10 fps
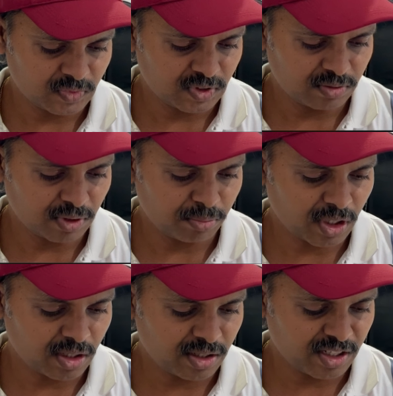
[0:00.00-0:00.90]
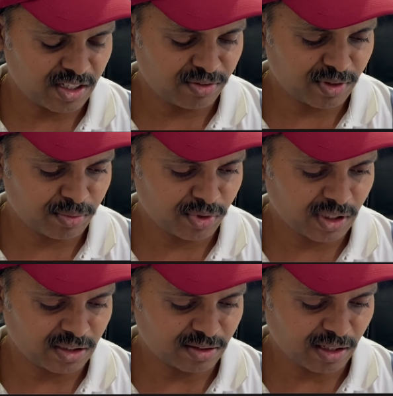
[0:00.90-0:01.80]
If I'm not hearing from you
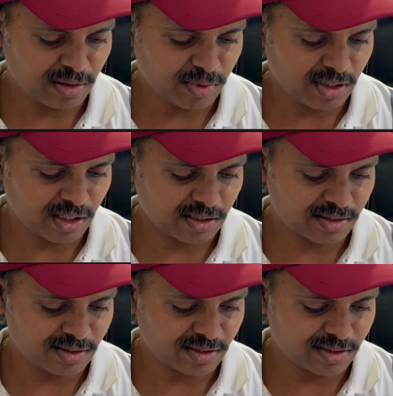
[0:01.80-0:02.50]
guys, I'll be like,